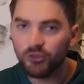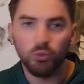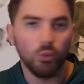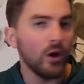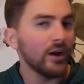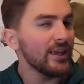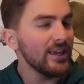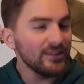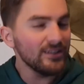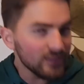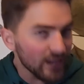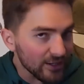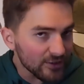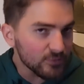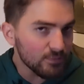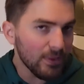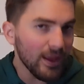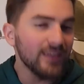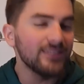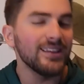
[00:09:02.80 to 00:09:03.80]
what he
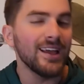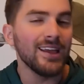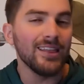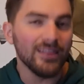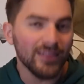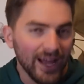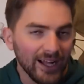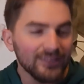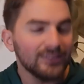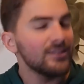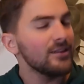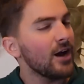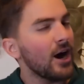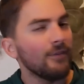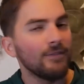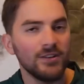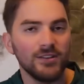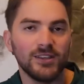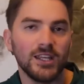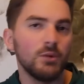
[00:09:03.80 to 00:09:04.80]
does best, and that's the
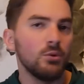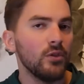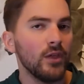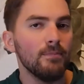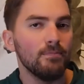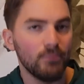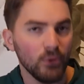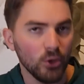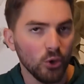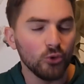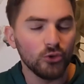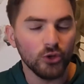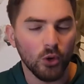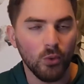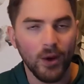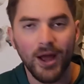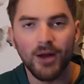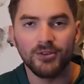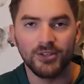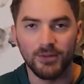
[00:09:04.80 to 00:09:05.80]
offense they will then build
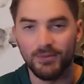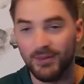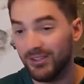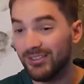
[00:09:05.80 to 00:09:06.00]
around him.